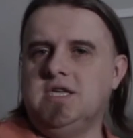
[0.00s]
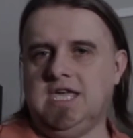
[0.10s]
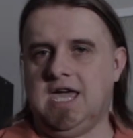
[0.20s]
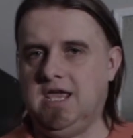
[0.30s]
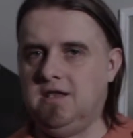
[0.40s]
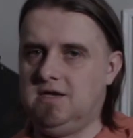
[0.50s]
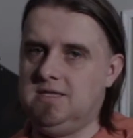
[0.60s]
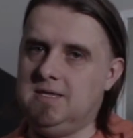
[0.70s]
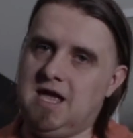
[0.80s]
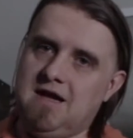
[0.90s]
get it,
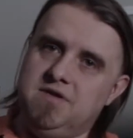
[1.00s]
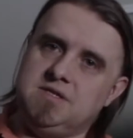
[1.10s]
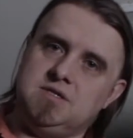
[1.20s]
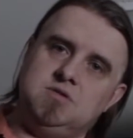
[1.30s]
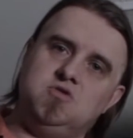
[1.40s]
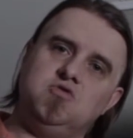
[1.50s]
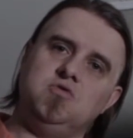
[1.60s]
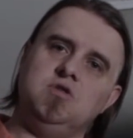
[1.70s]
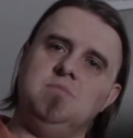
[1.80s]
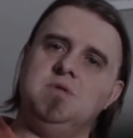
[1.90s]
and then have this
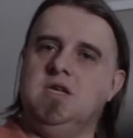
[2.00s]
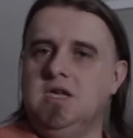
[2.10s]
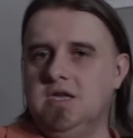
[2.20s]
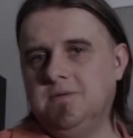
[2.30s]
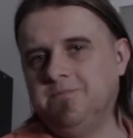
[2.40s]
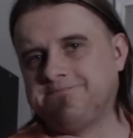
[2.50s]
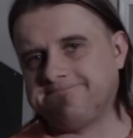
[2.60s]
extremely